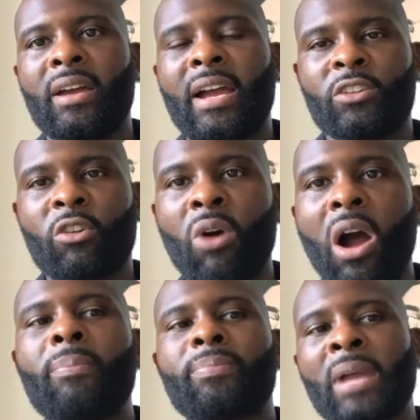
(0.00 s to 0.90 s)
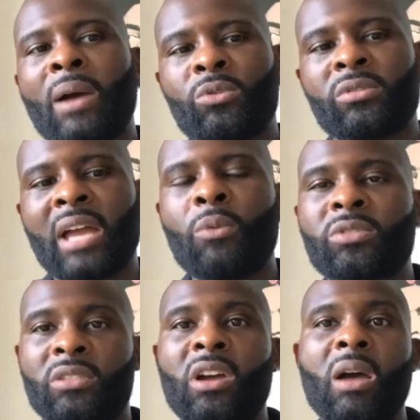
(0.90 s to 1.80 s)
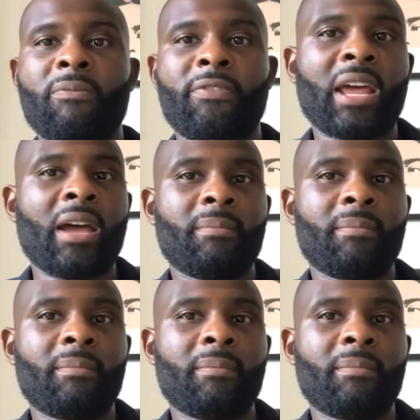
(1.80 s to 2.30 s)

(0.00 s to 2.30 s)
and grow up. That was the time for that.